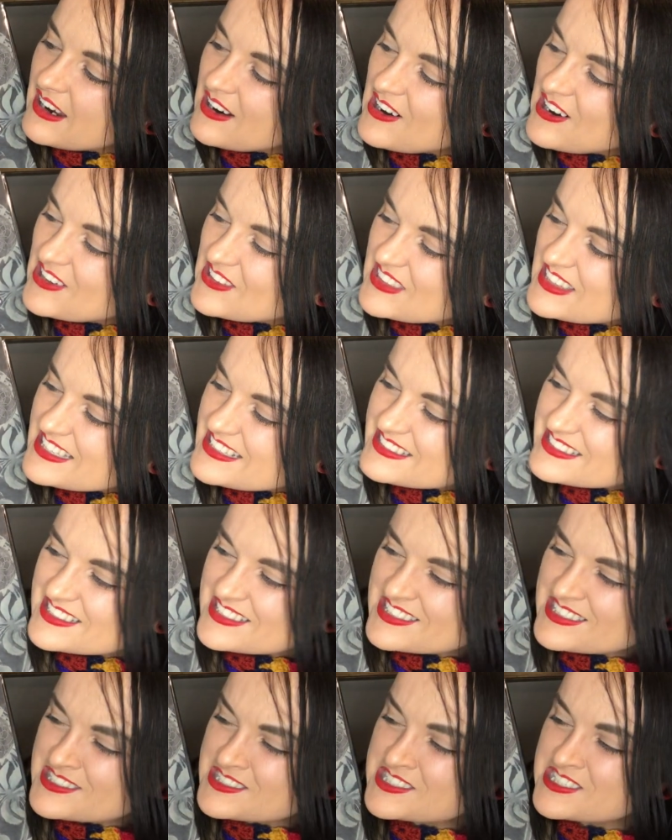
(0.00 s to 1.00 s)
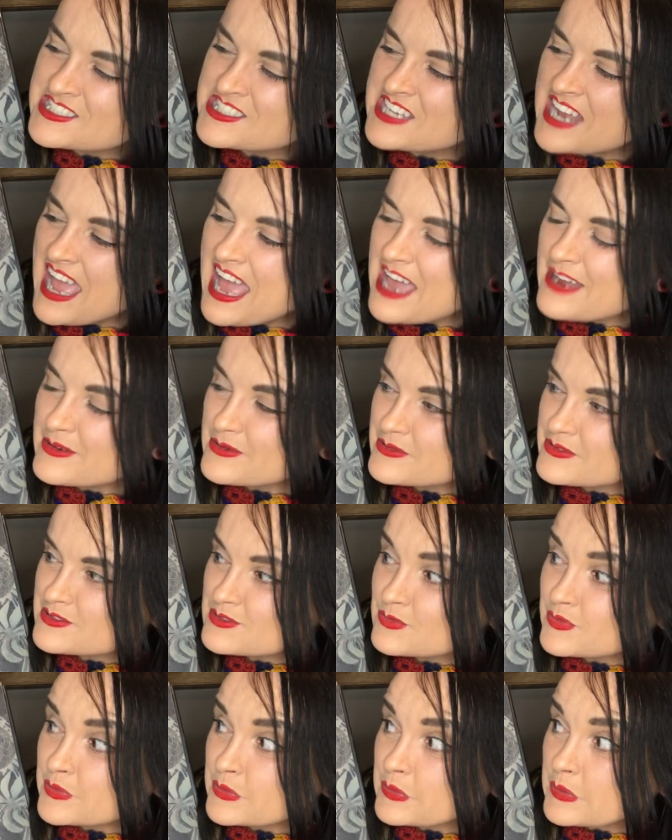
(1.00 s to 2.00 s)
Are these shadows
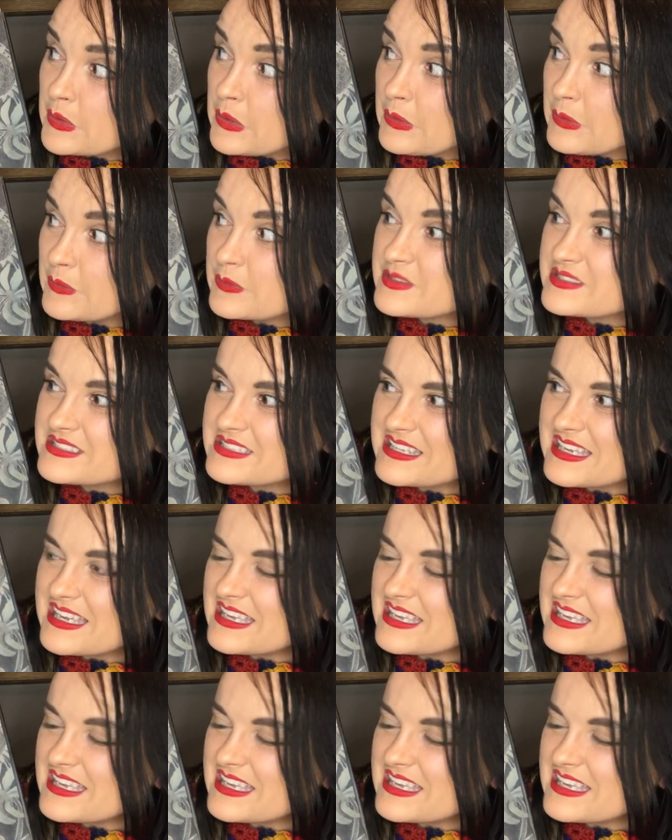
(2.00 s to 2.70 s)
roses?